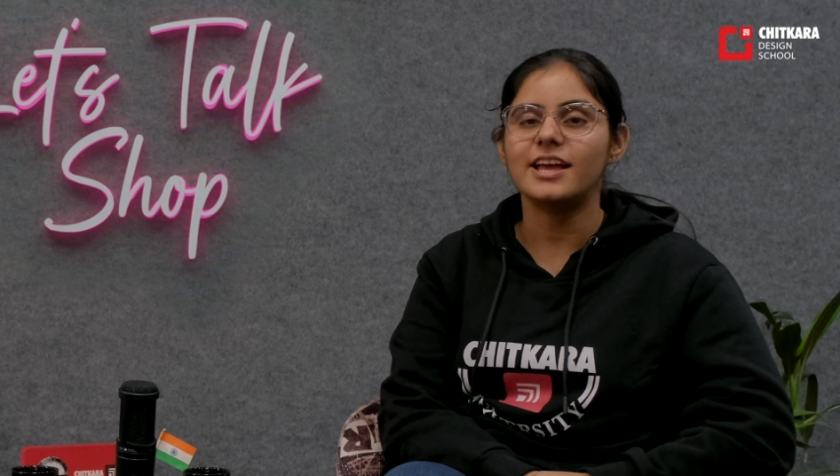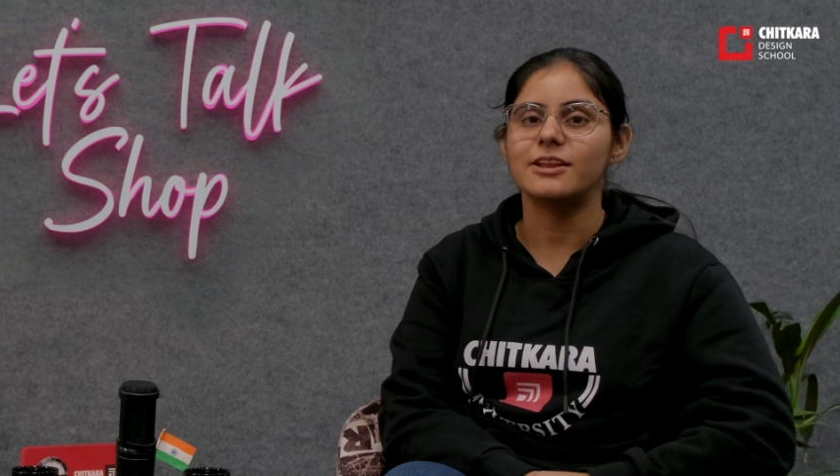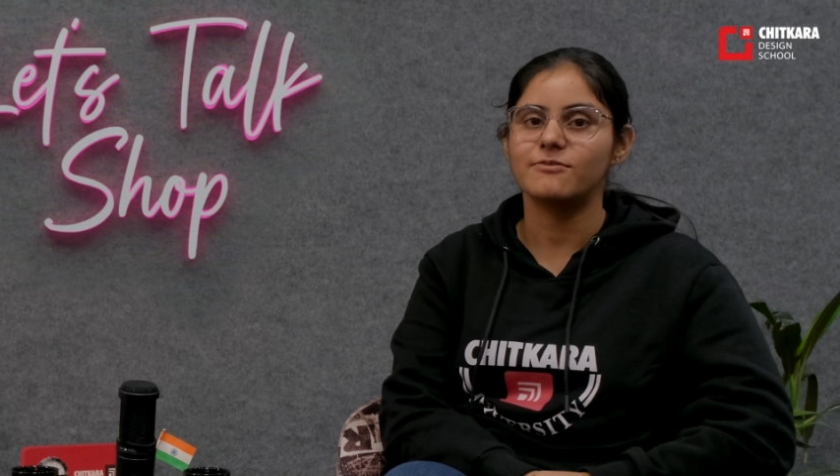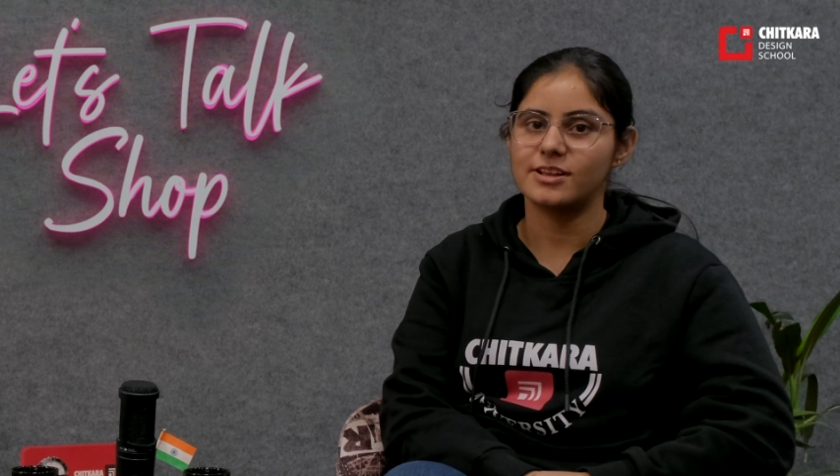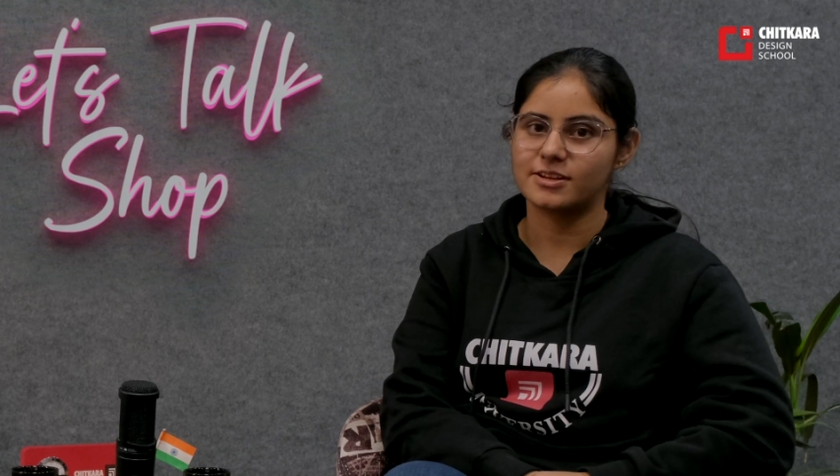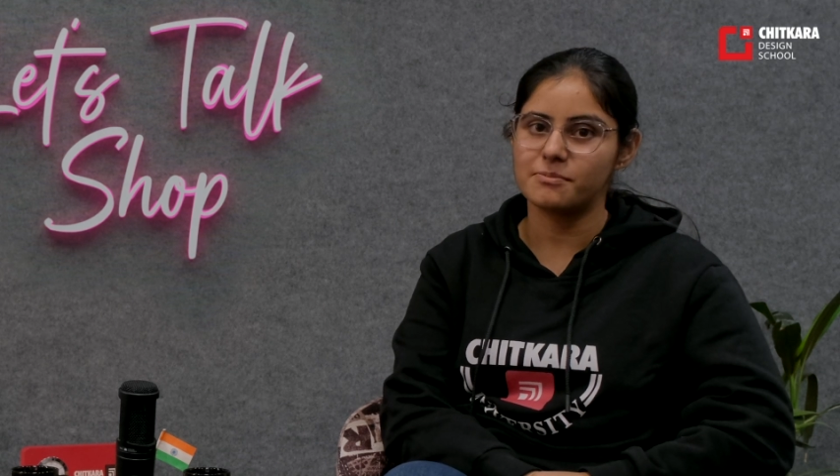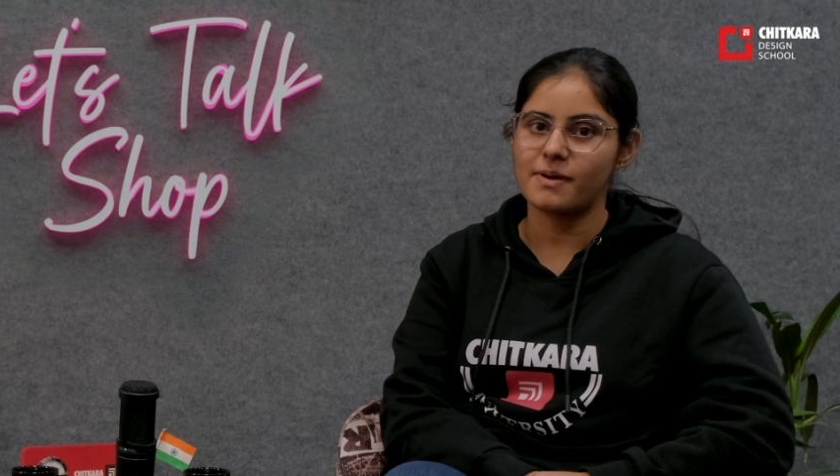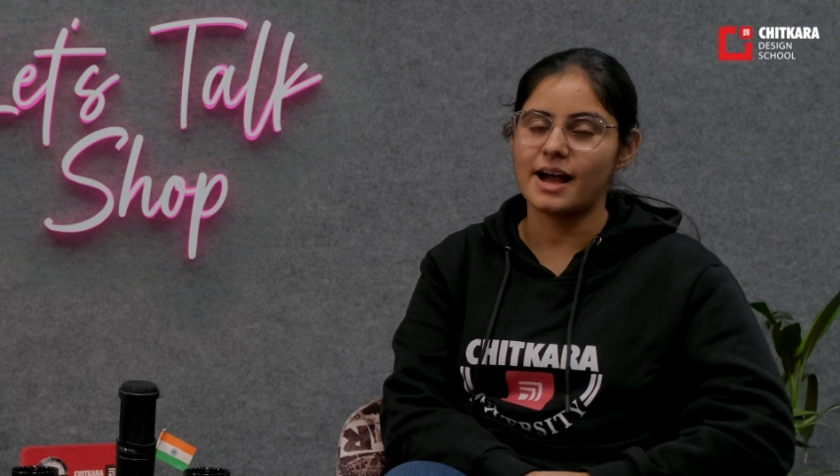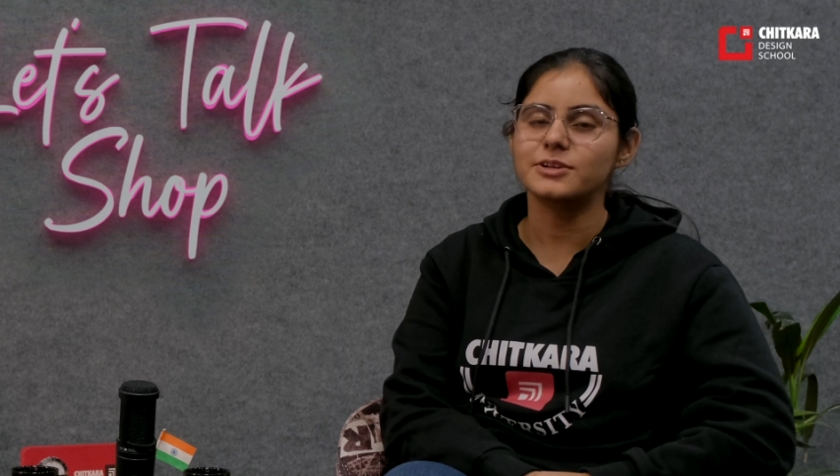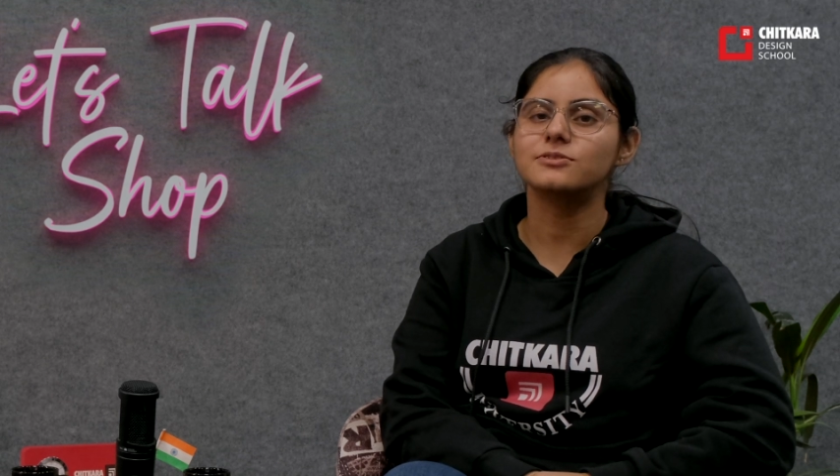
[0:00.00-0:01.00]
and welcome
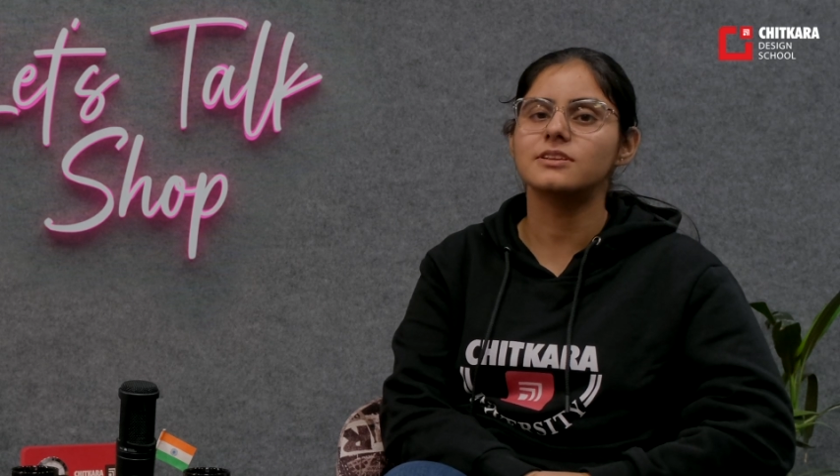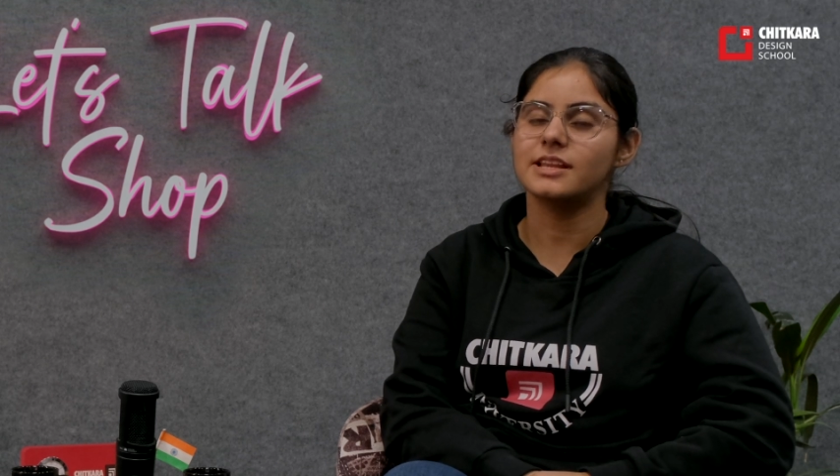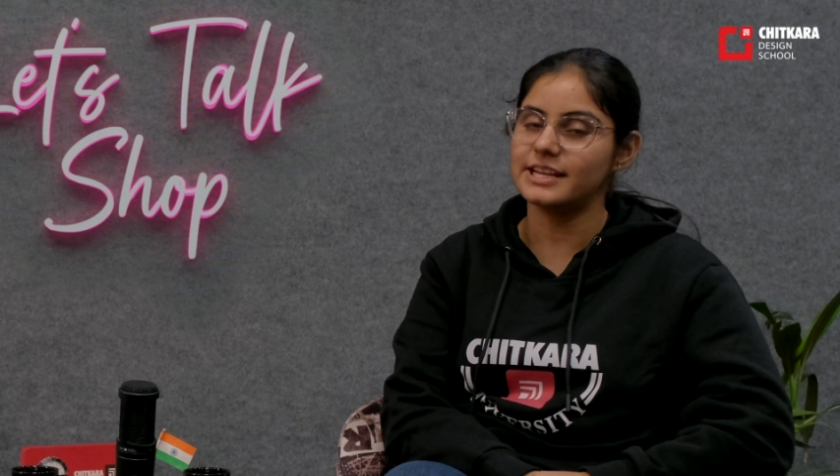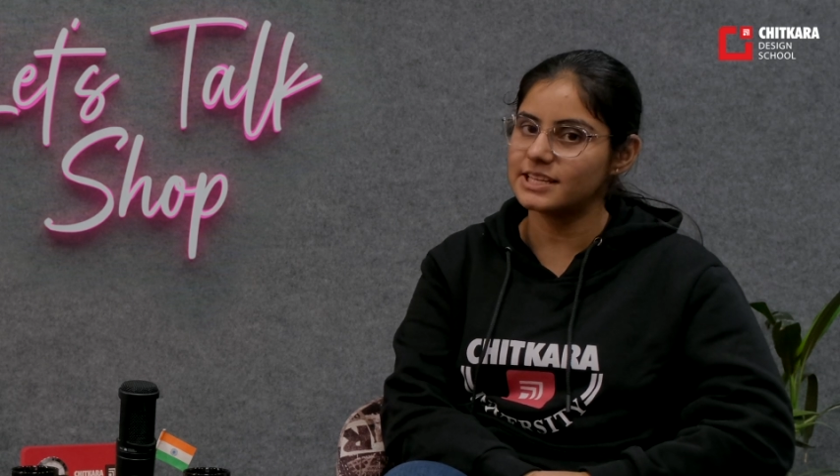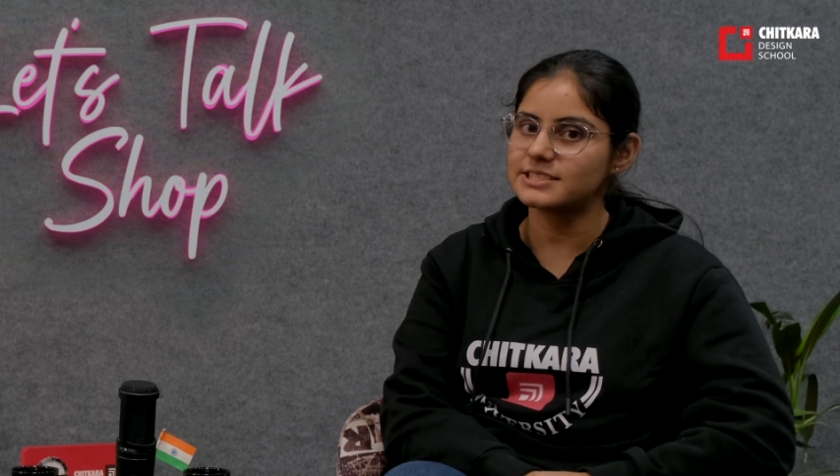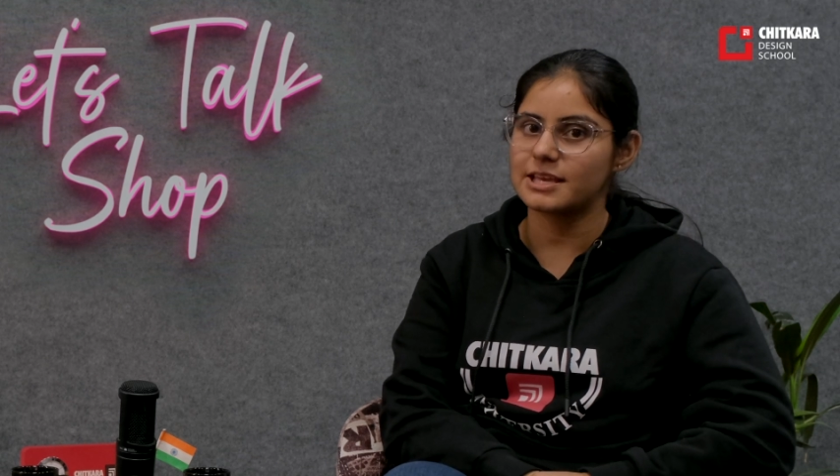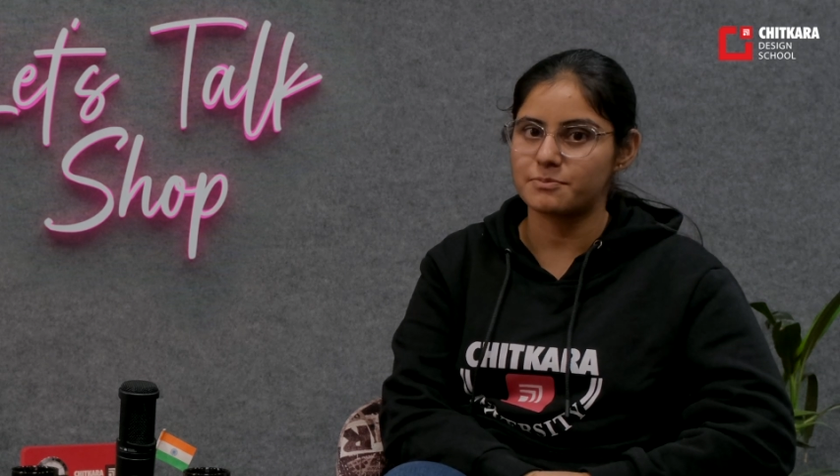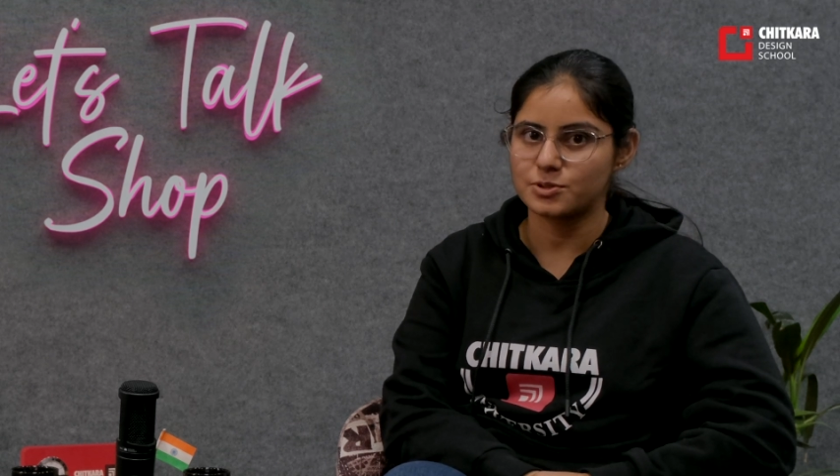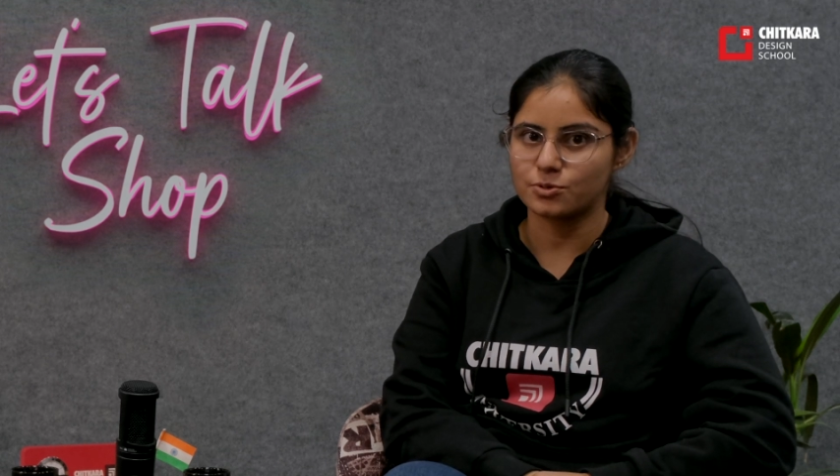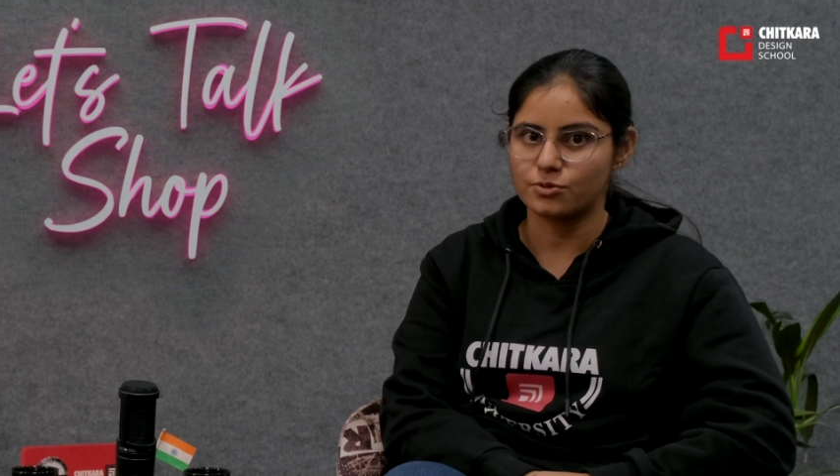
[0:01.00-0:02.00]
back to the latest episode